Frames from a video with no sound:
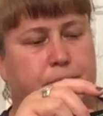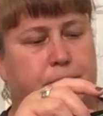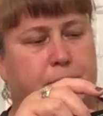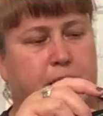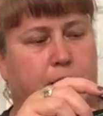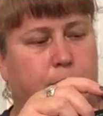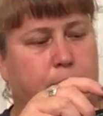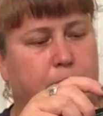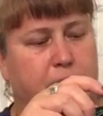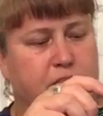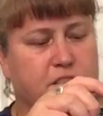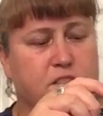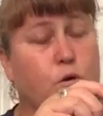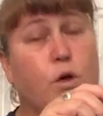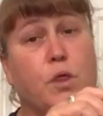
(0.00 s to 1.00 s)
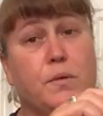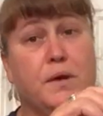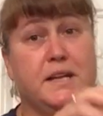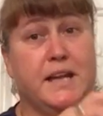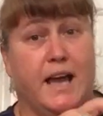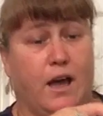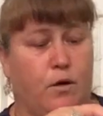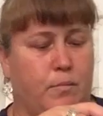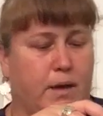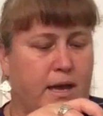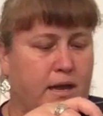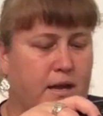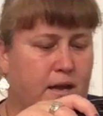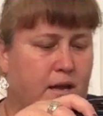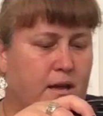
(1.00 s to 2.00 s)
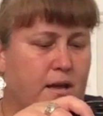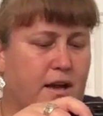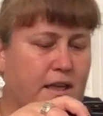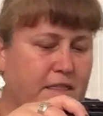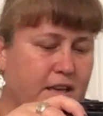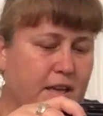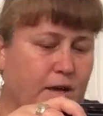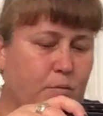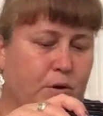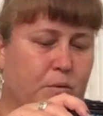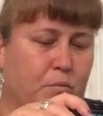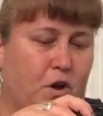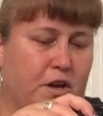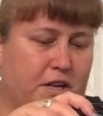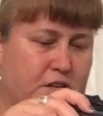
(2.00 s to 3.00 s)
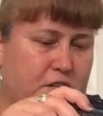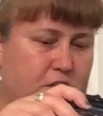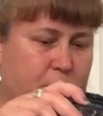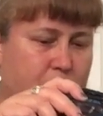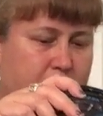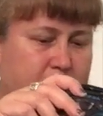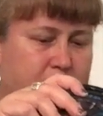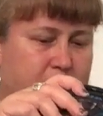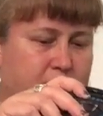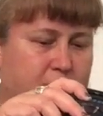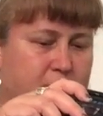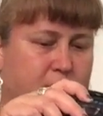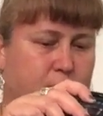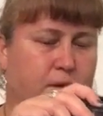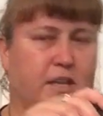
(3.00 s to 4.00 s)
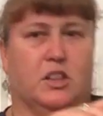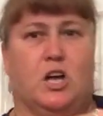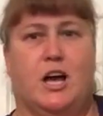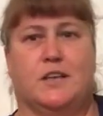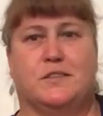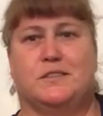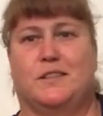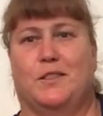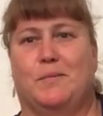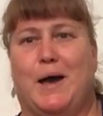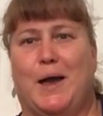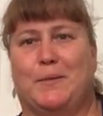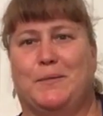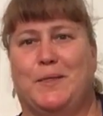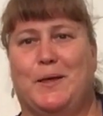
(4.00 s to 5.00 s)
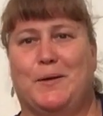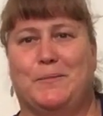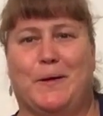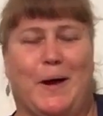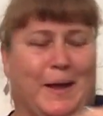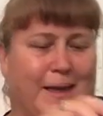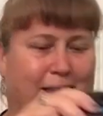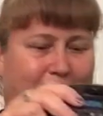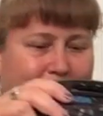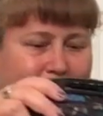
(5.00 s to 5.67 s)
Yeah, it doesn't go all the way down, but I think I wouldn't want it to, honestly. Things would get lost in the bottom of that pocket.